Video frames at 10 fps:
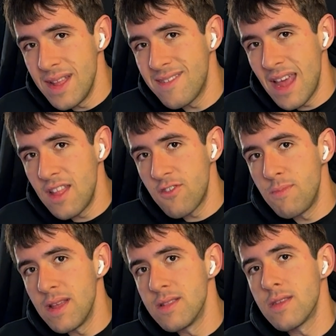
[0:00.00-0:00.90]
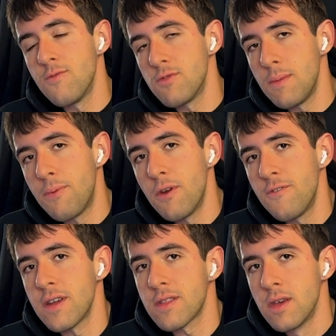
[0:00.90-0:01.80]
I'd say this build would be
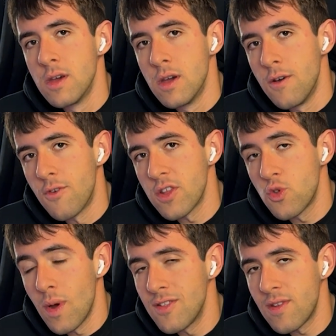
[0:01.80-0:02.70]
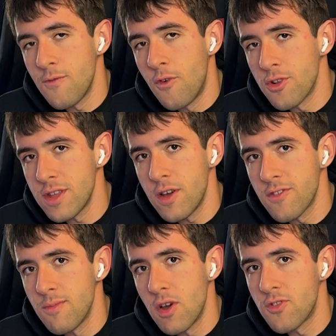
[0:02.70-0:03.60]
perfect for a two hundred forty
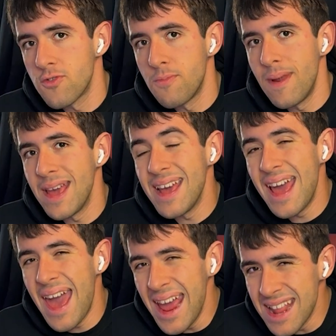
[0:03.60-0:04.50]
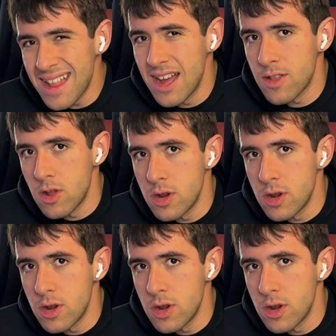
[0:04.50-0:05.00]
hertz monitor to play any title